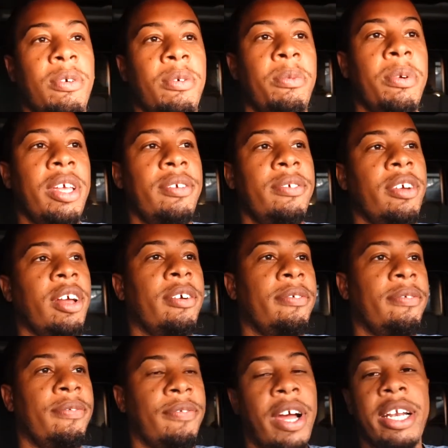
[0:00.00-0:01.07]
when we
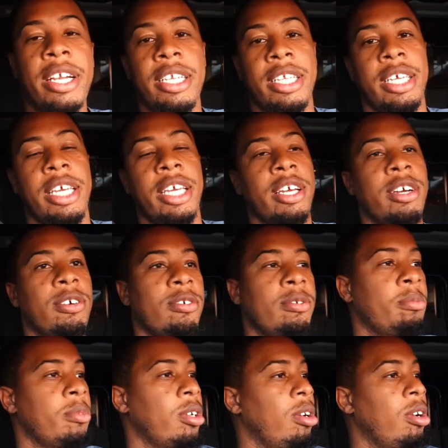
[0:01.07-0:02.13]
finally get home.